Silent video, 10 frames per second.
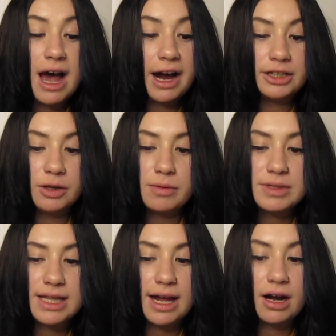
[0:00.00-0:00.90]
I knew it
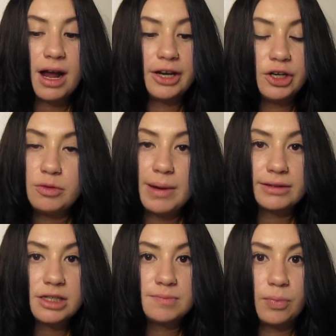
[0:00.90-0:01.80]
was there. I knew
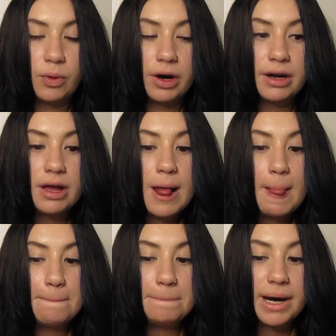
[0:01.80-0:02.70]
about this board,
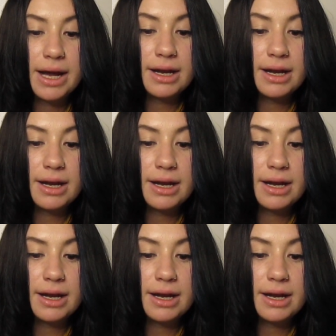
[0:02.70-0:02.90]
but